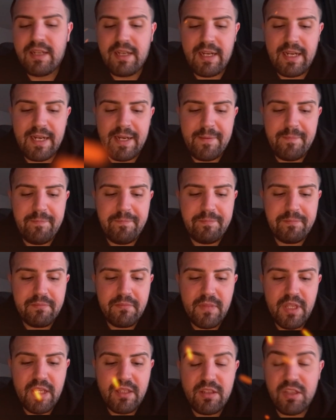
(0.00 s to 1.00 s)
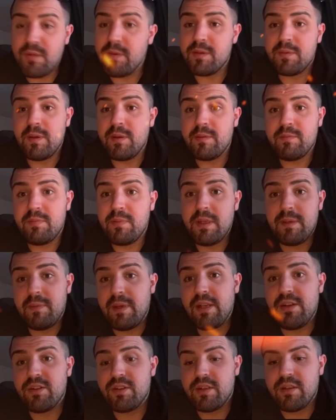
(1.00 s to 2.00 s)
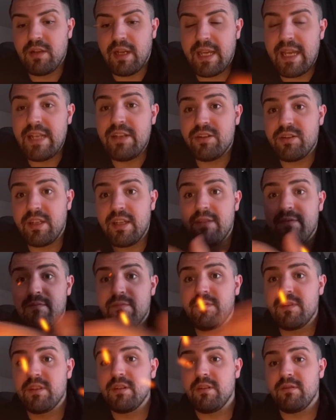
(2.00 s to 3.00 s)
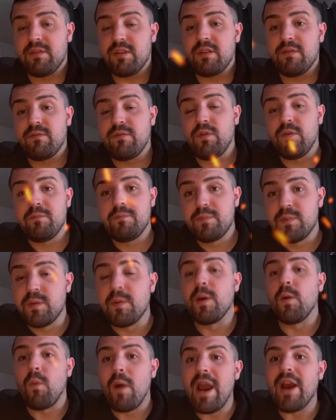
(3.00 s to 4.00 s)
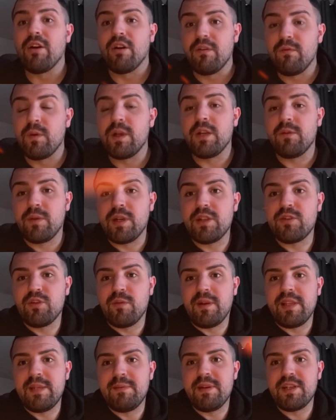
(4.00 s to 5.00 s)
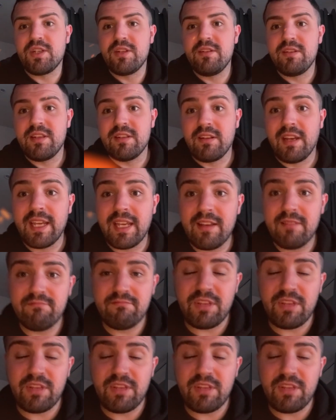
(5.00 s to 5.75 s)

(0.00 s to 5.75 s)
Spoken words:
So something to be interested to be aware of when you're talking about these missions is, like,